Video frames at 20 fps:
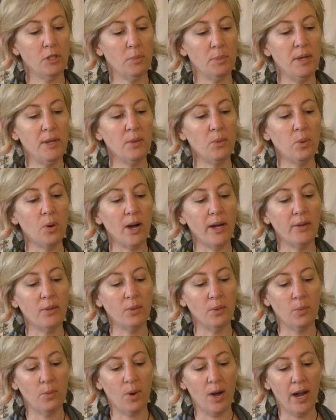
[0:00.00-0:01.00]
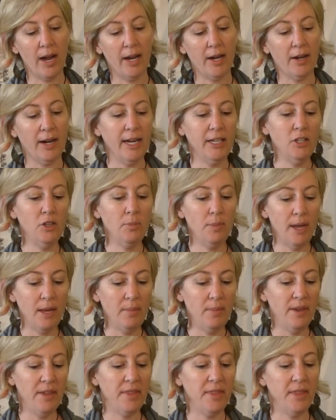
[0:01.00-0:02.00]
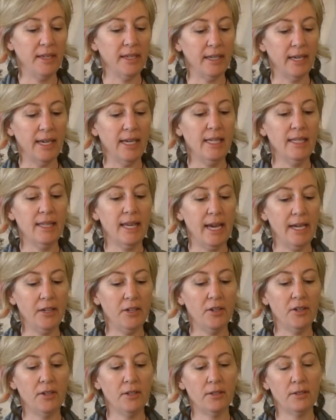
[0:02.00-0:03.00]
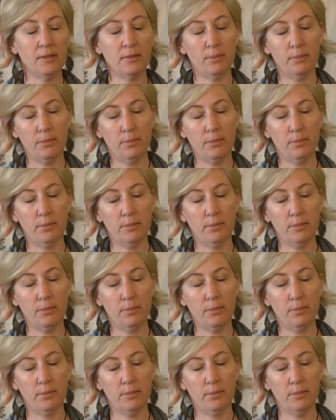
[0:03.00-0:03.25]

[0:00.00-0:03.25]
just be one wire. And you may be thinking that you're